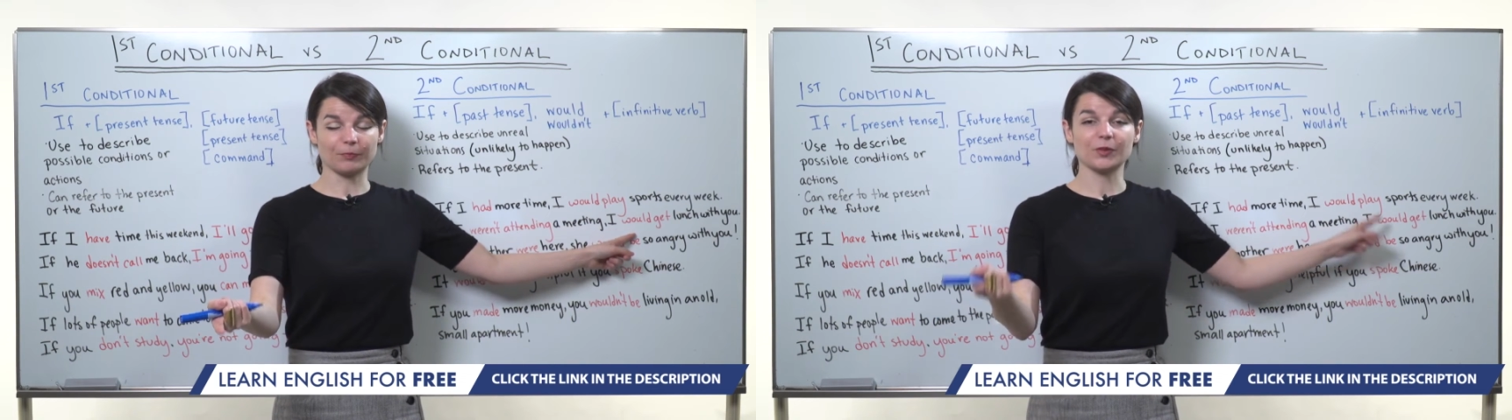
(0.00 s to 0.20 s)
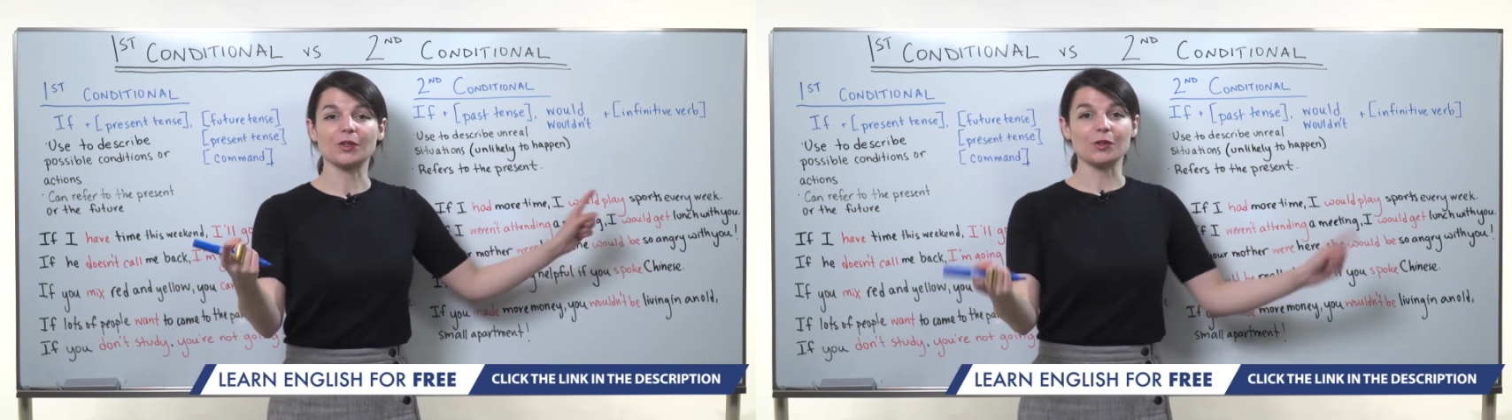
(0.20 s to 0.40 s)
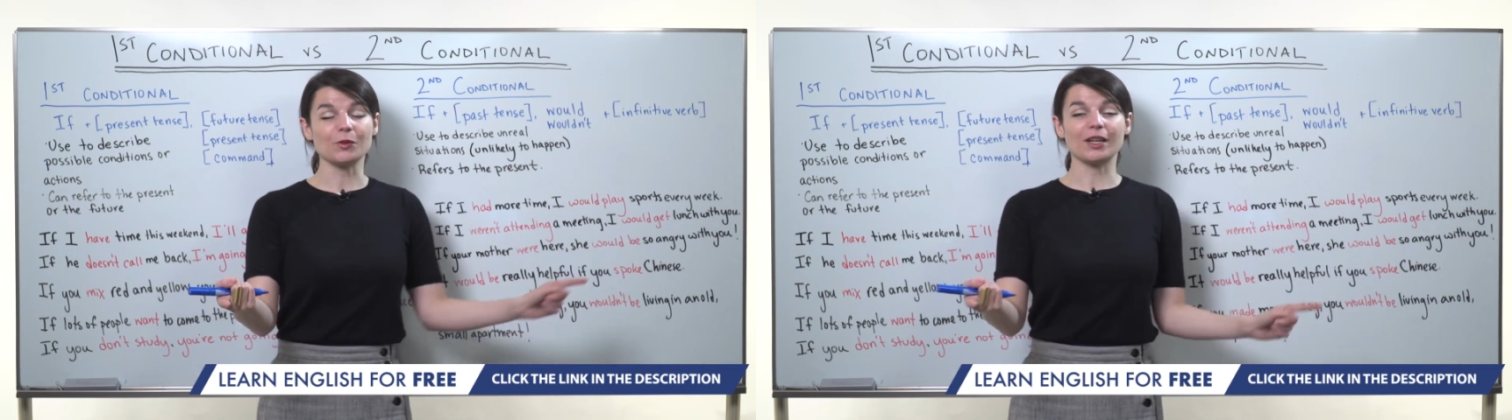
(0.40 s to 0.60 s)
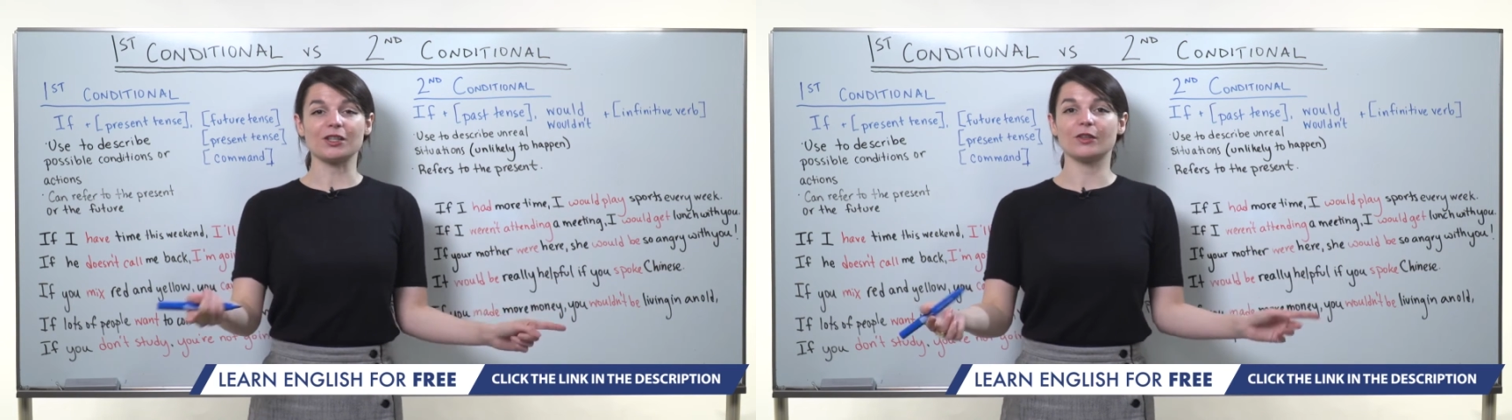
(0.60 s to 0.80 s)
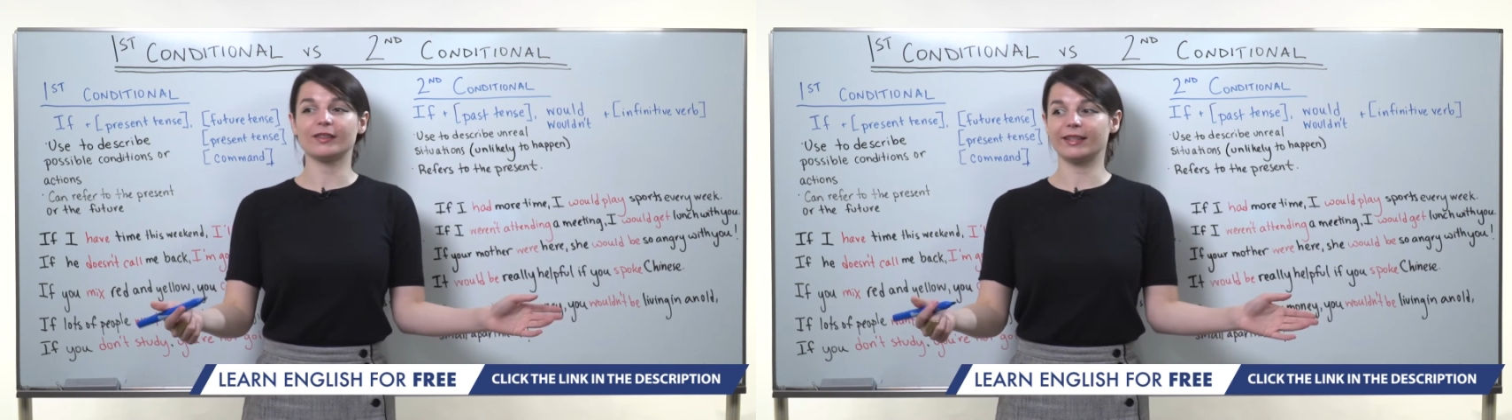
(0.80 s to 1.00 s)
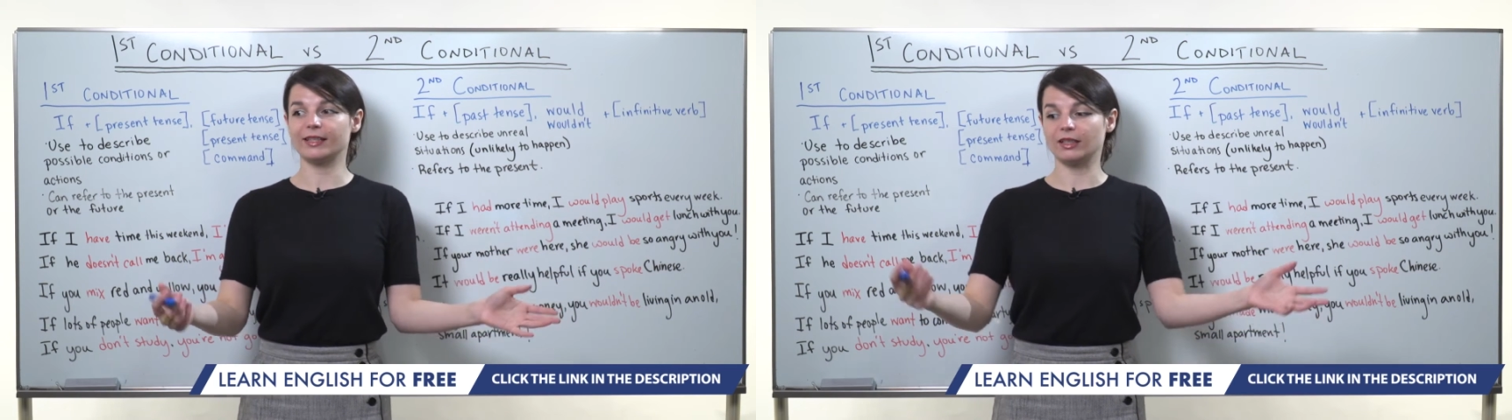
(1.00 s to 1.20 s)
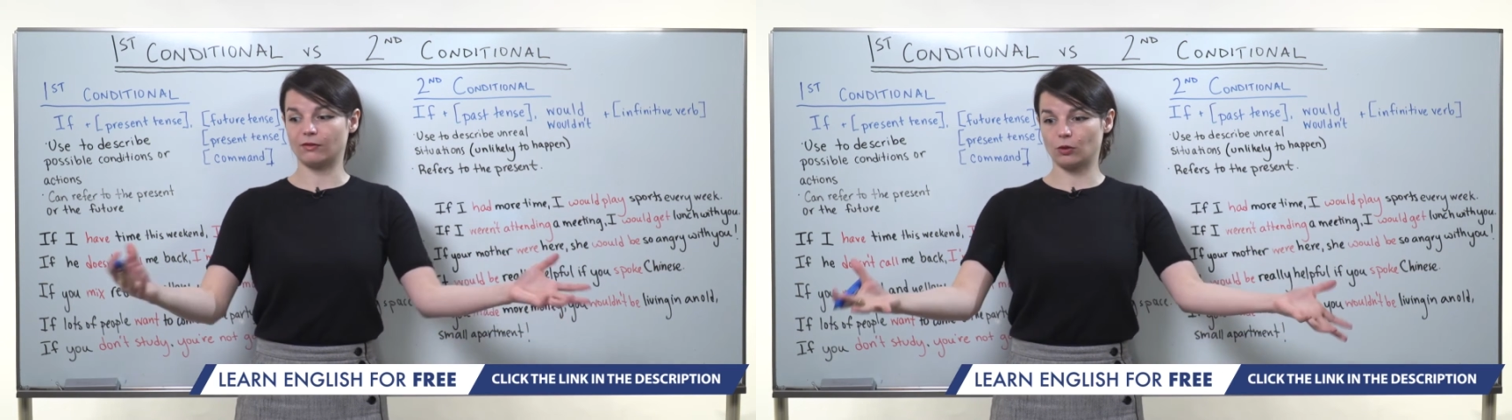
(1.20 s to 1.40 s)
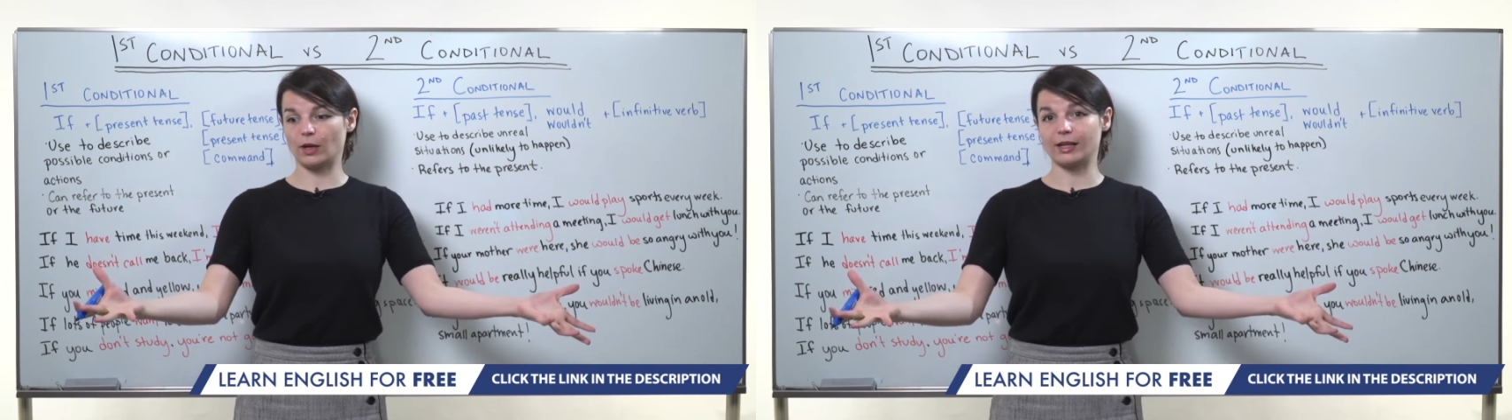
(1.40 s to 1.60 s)
So you can use this
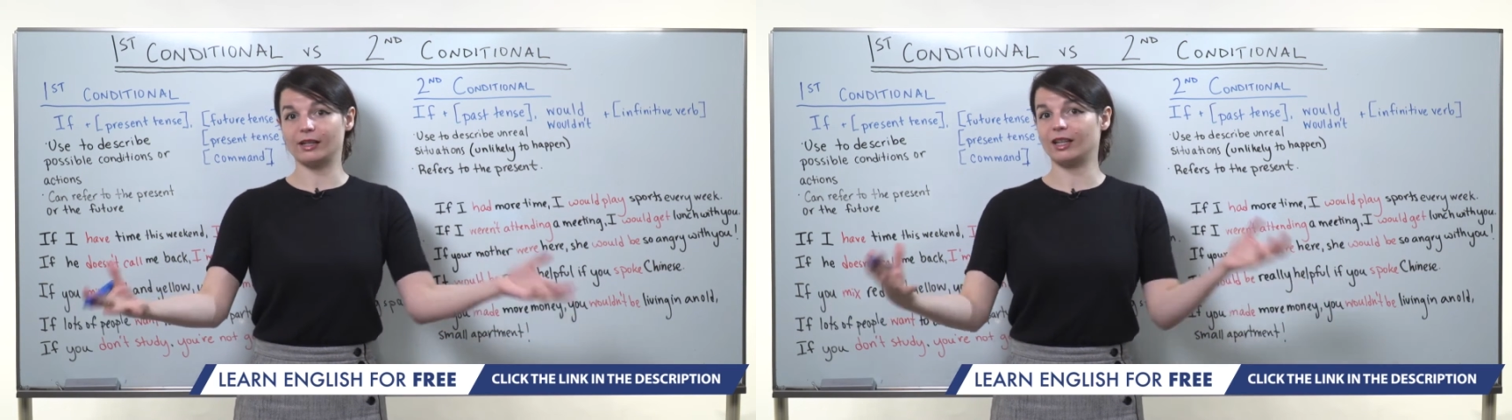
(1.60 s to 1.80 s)
if you get an